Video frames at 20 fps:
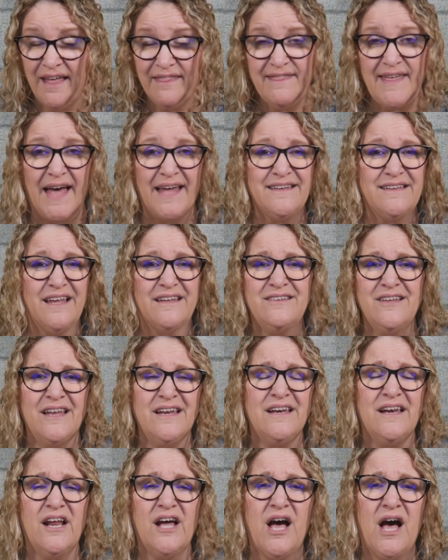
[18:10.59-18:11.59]
That
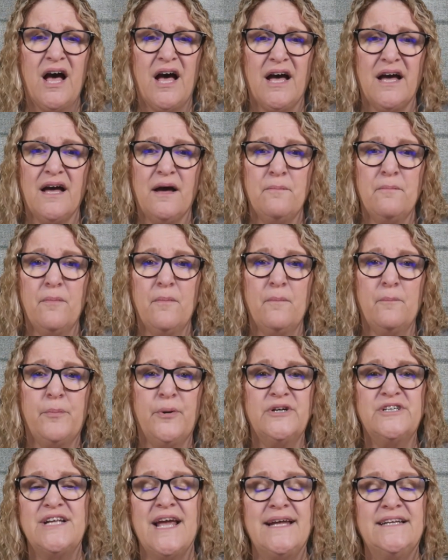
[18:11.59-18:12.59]
doesn't
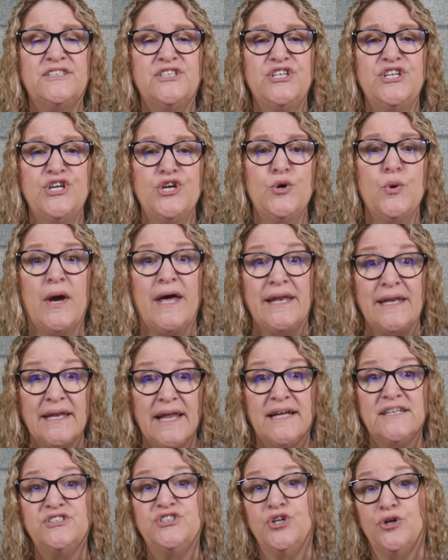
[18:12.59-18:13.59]
pertain to you
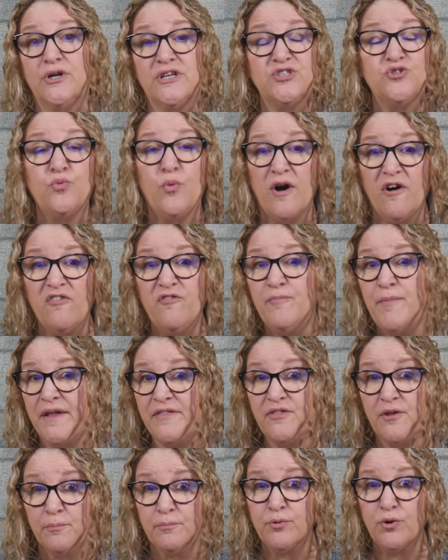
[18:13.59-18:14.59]
unless you're a
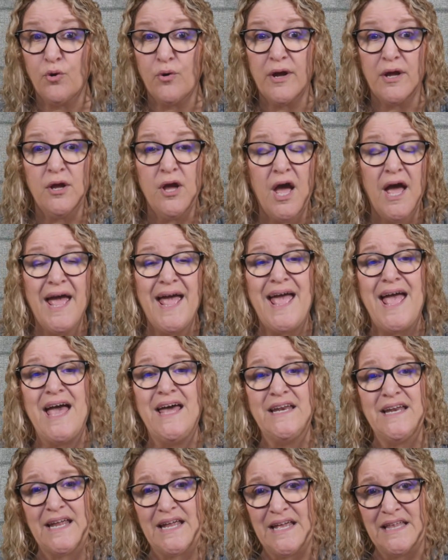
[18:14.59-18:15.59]
12-month employee,
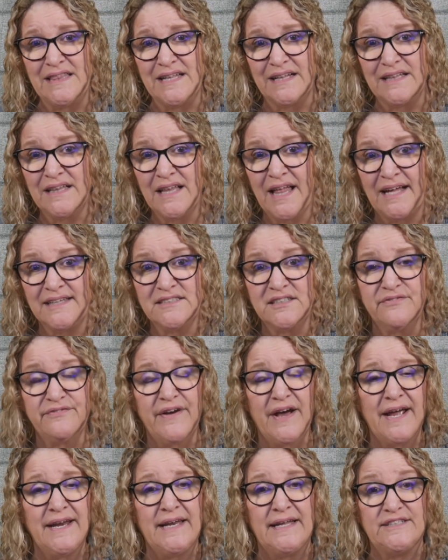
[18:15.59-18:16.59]
and in the
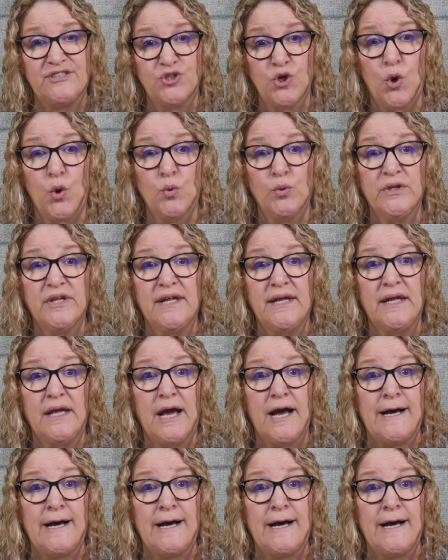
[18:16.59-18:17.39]
classified, it's only